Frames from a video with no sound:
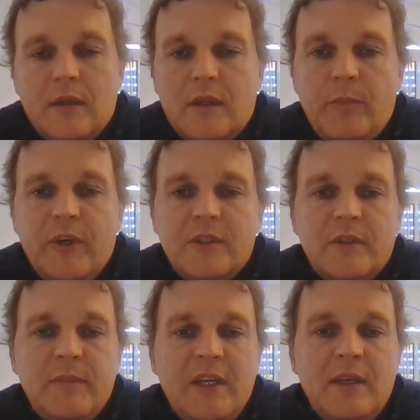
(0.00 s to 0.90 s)
the
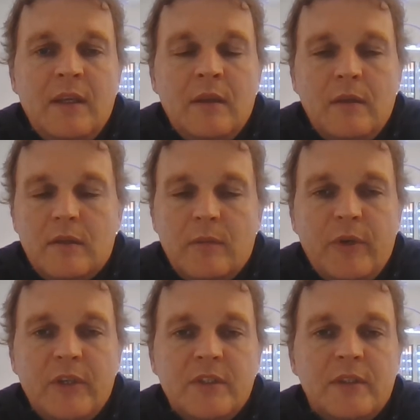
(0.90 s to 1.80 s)
personal meeting, the
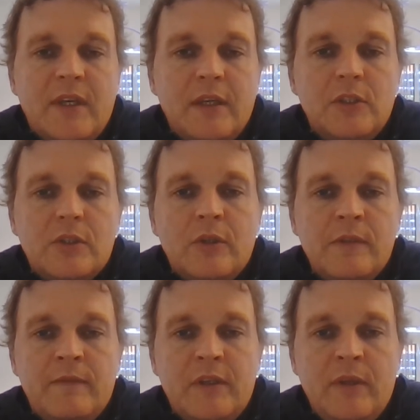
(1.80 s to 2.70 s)
personal touch is
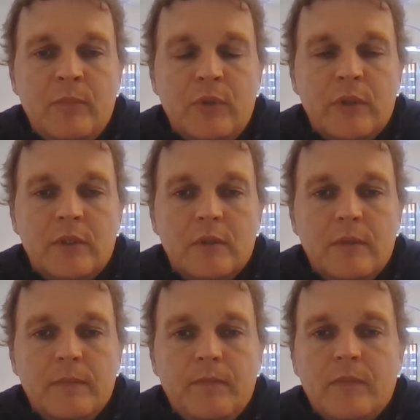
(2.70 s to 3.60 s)
also very
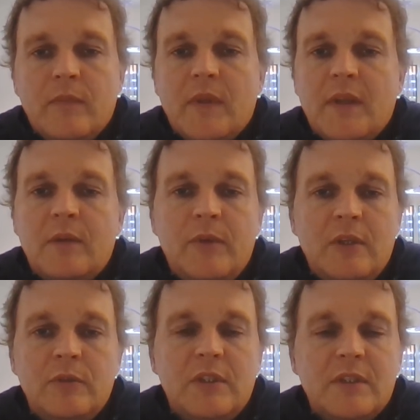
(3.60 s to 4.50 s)
important. That we
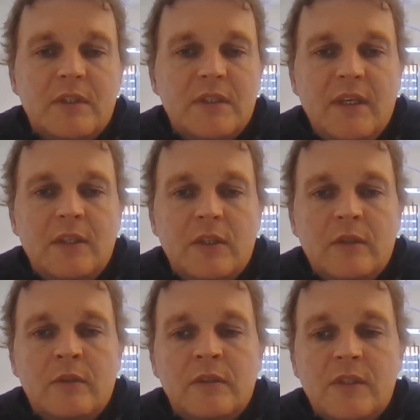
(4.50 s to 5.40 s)
don't just see each
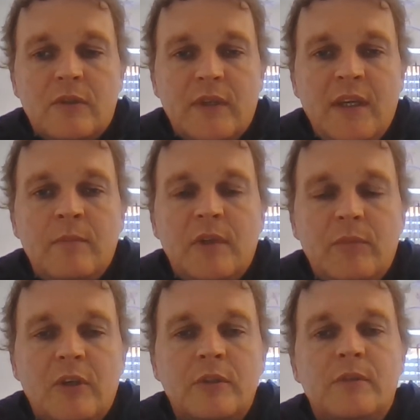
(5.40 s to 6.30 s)
other on the screen, but
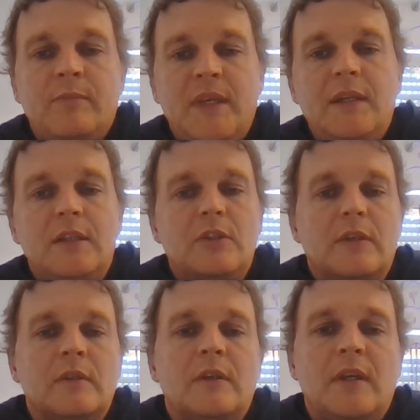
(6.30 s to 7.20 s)
we also meet each
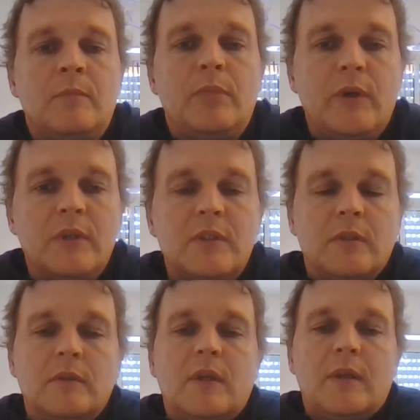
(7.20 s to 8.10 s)
other in
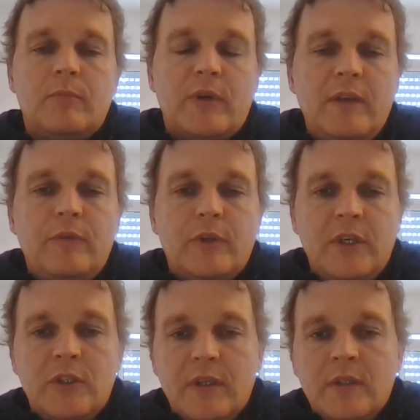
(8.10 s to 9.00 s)
person and pray for
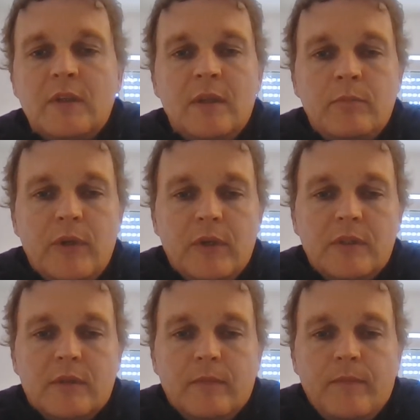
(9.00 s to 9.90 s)
each other in
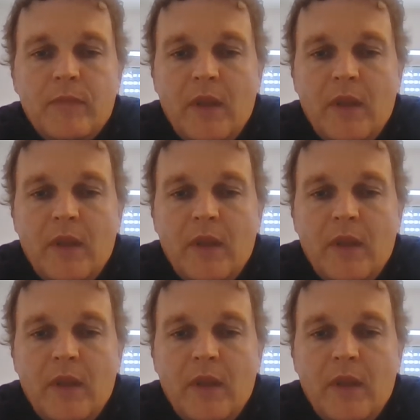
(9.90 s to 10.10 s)
person.